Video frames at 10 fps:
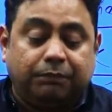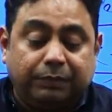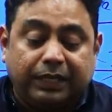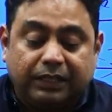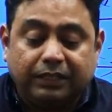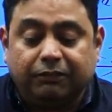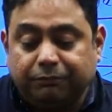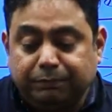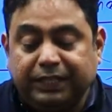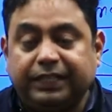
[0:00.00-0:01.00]
but the
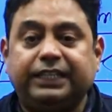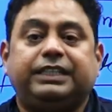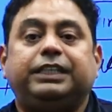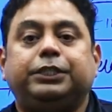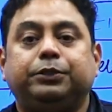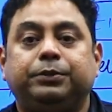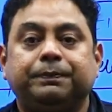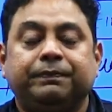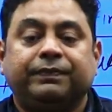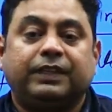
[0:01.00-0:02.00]
biggest issue